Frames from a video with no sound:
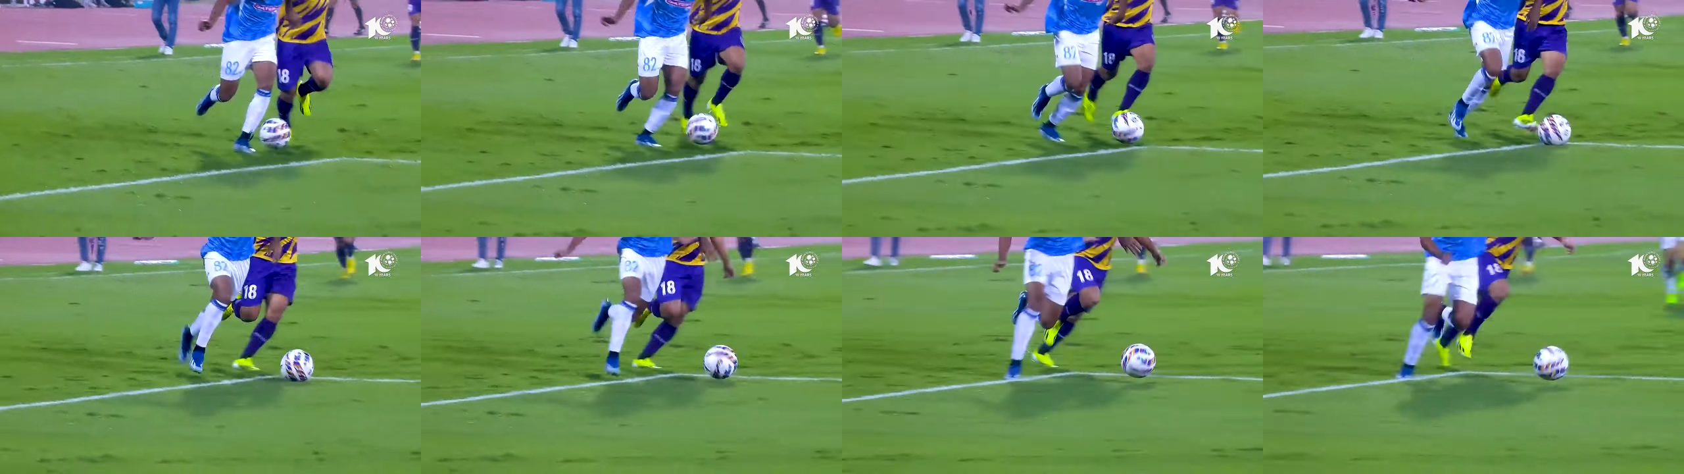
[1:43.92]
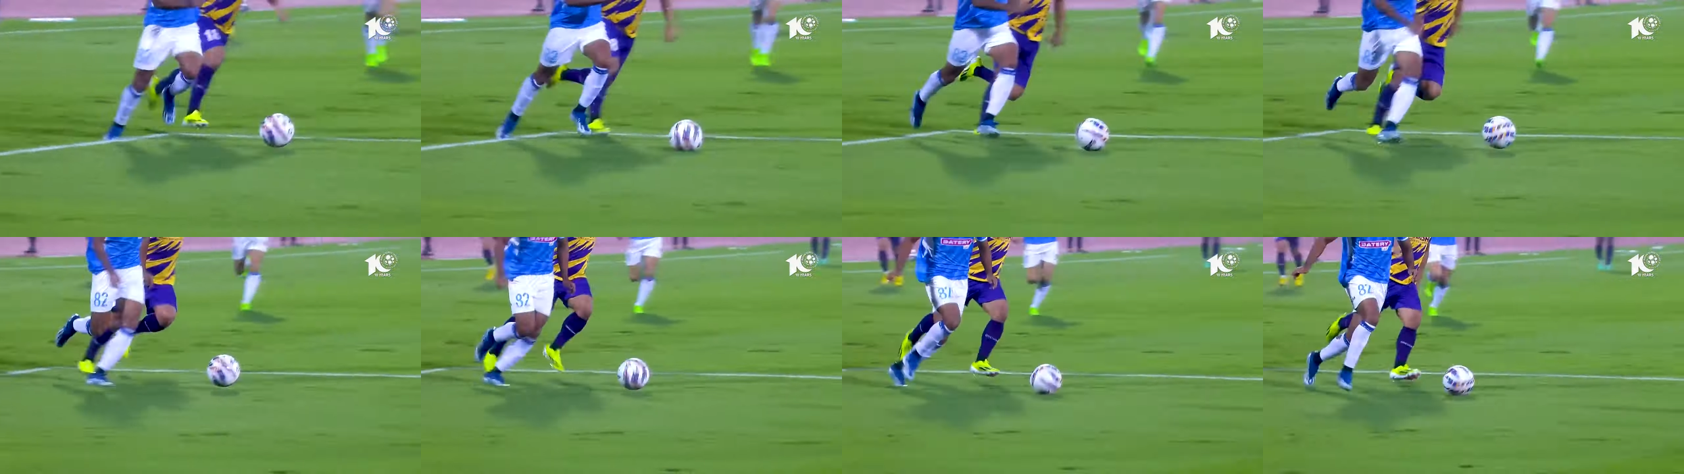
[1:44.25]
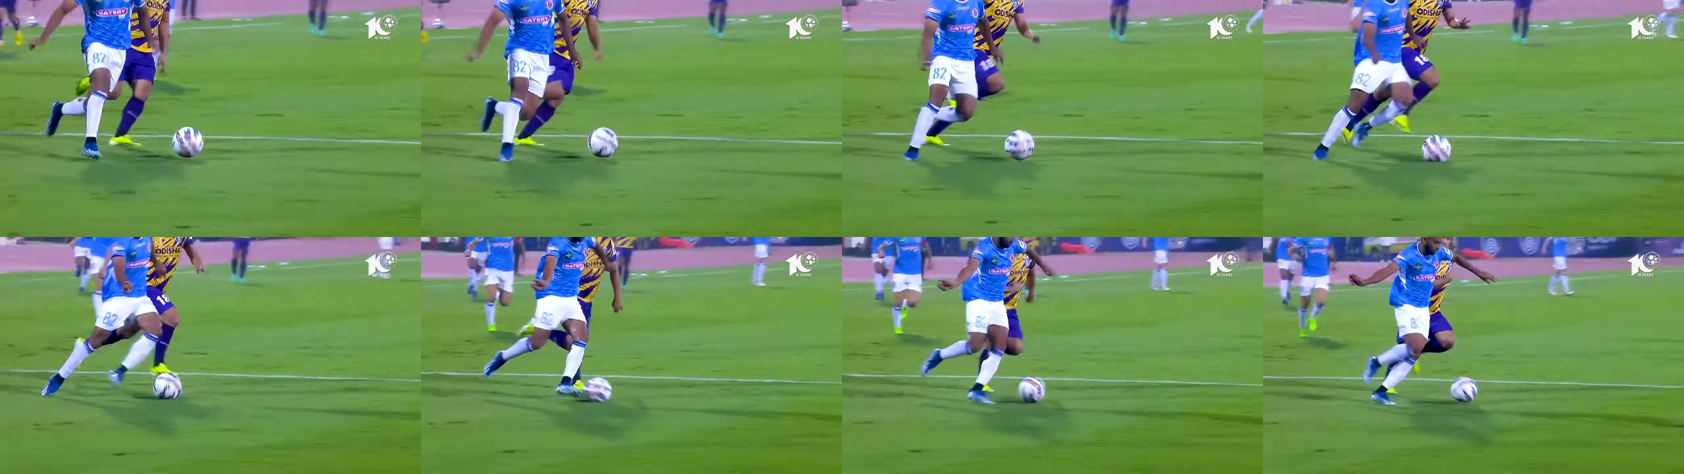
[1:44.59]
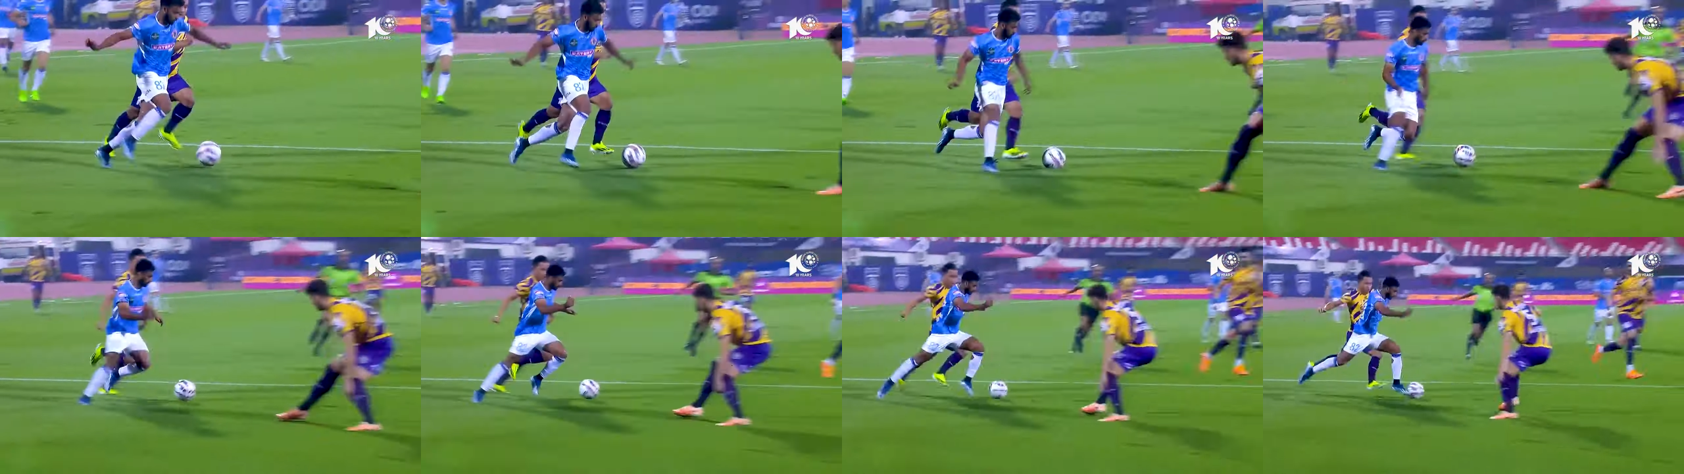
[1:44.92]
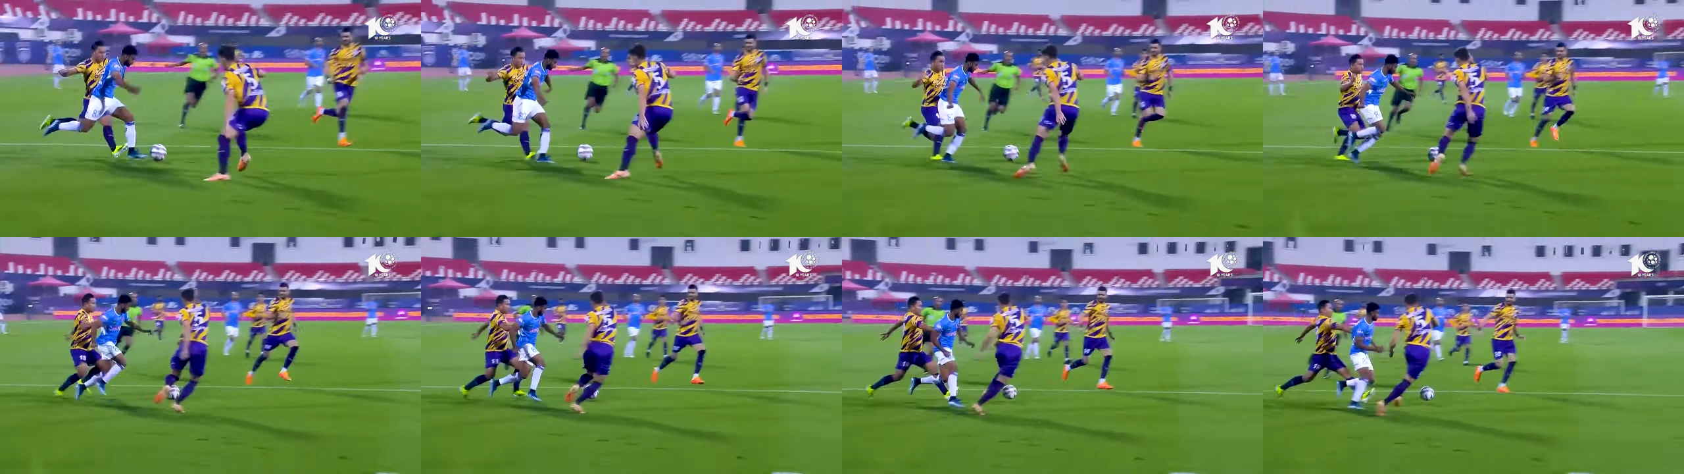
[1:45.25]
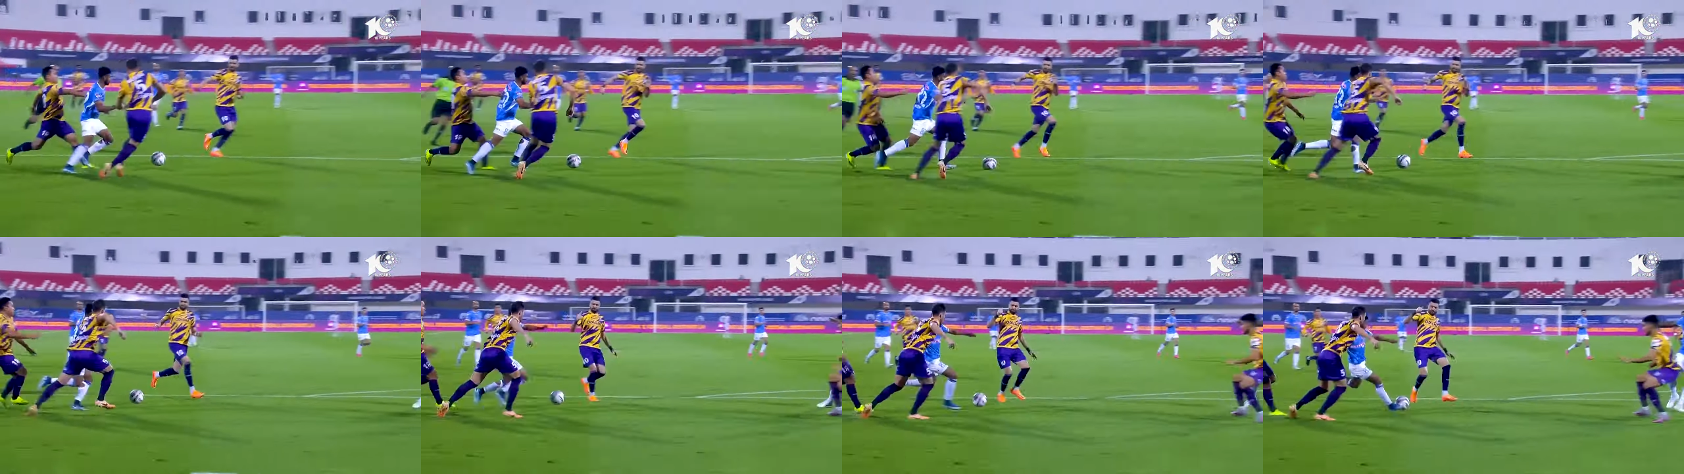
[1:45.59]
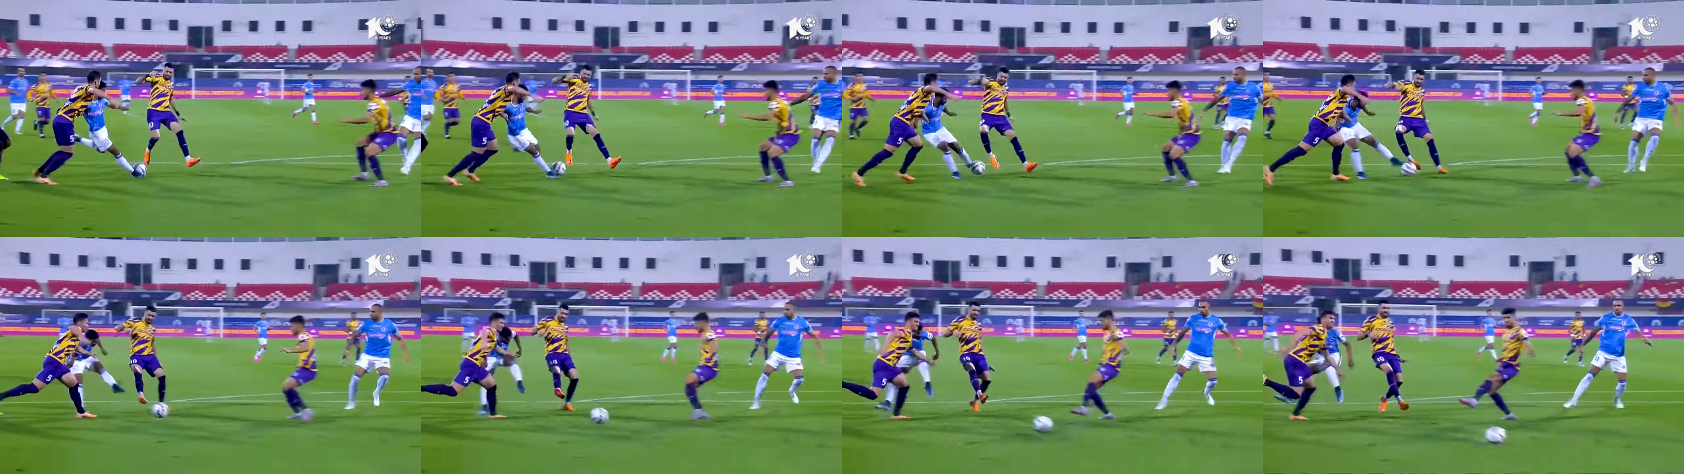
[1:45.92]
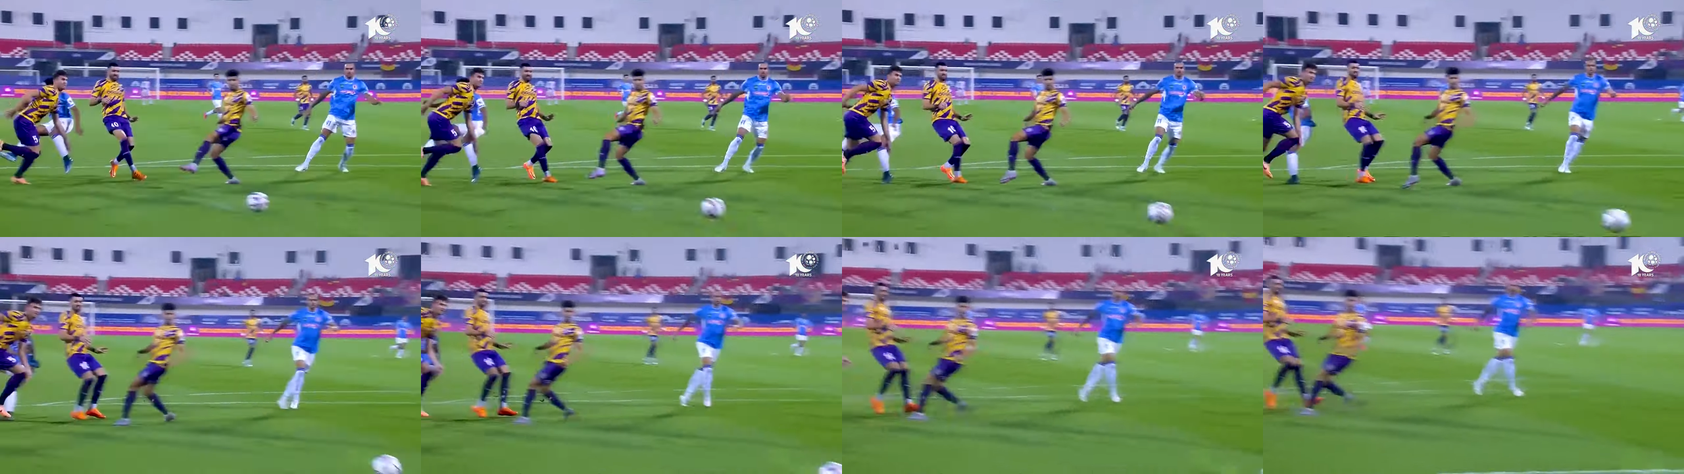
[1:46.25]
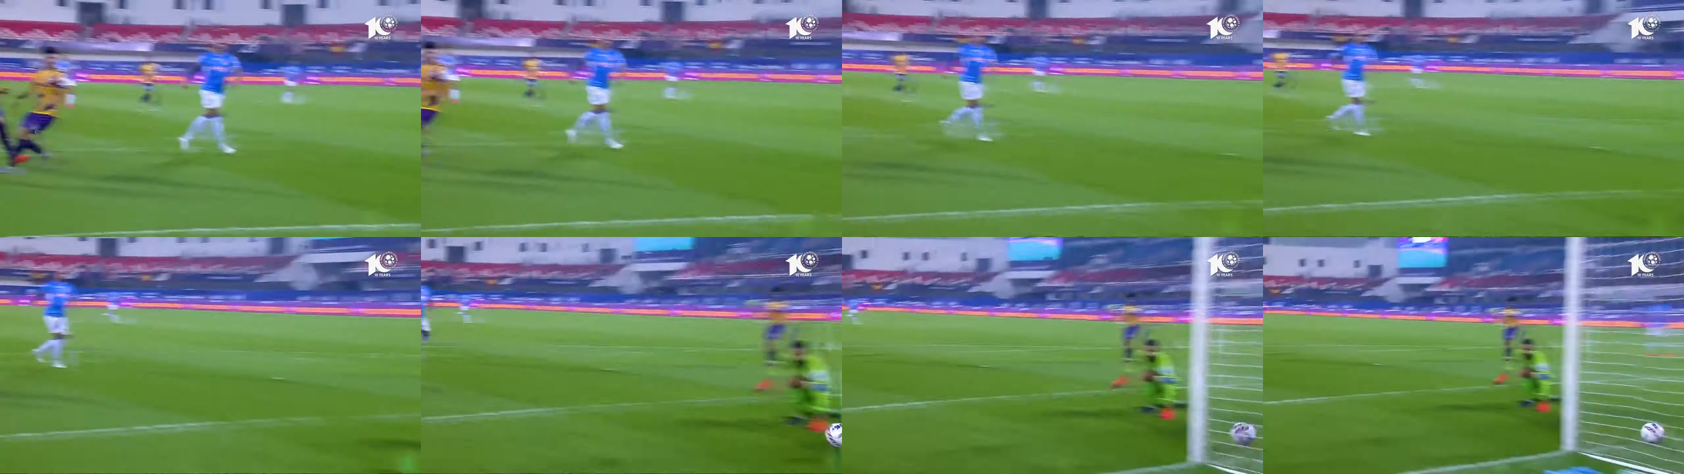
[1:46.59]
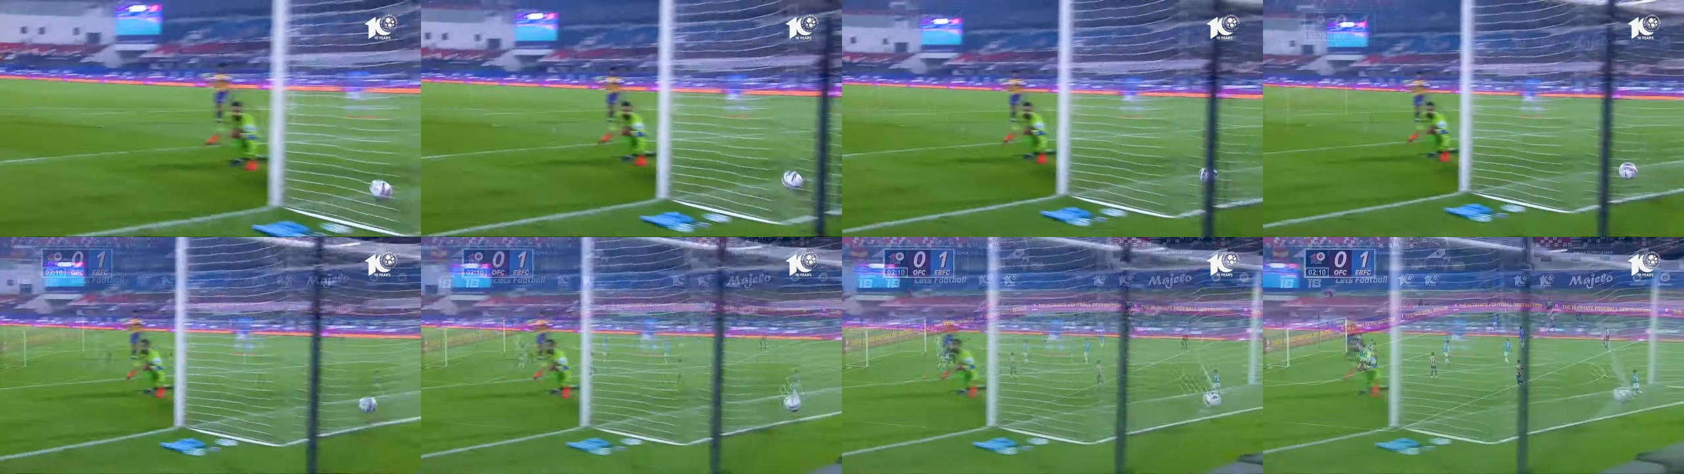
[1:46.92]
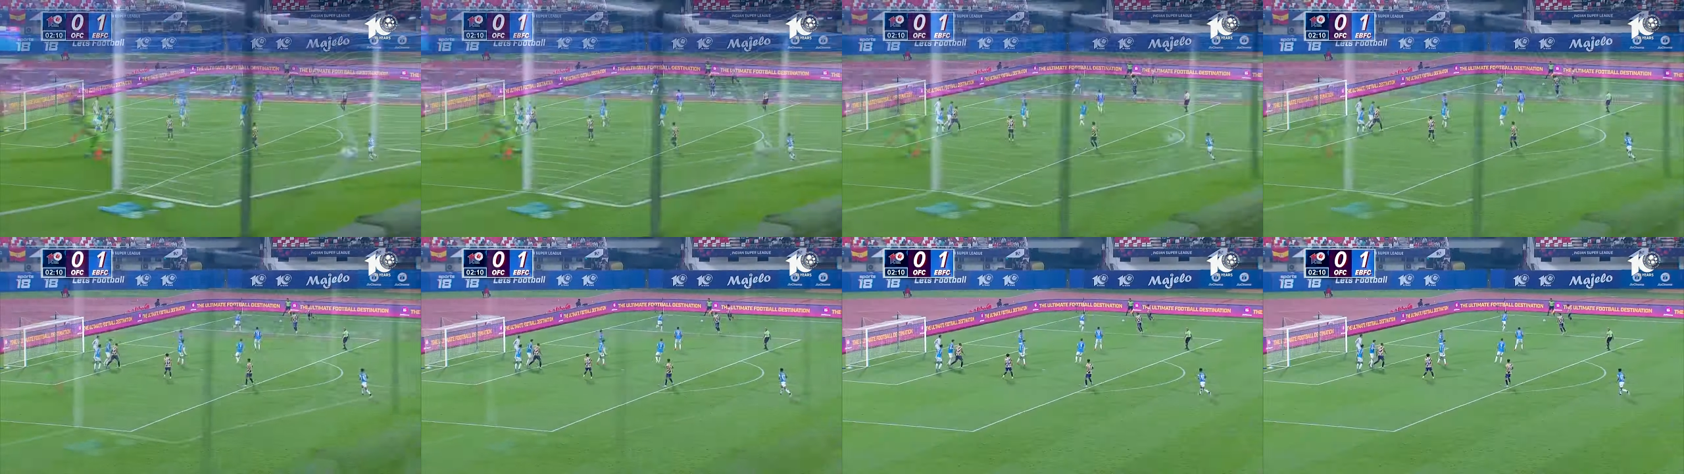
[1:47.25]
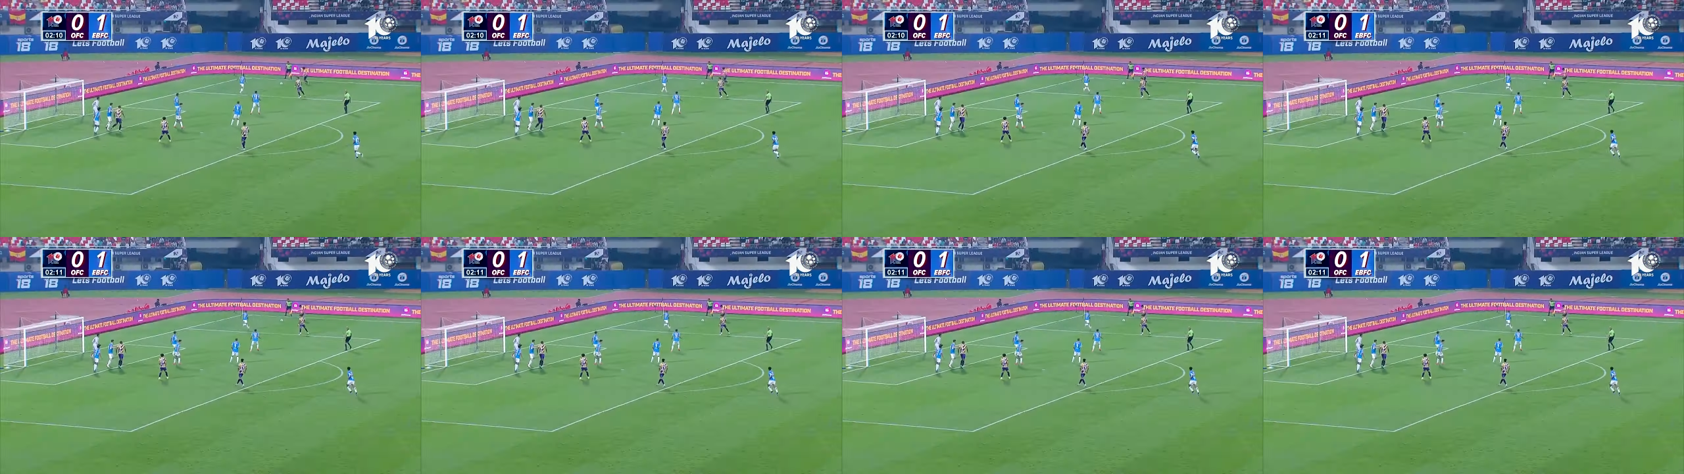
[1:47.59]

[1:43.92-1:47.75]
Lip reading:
Nobody's mouth can be seen.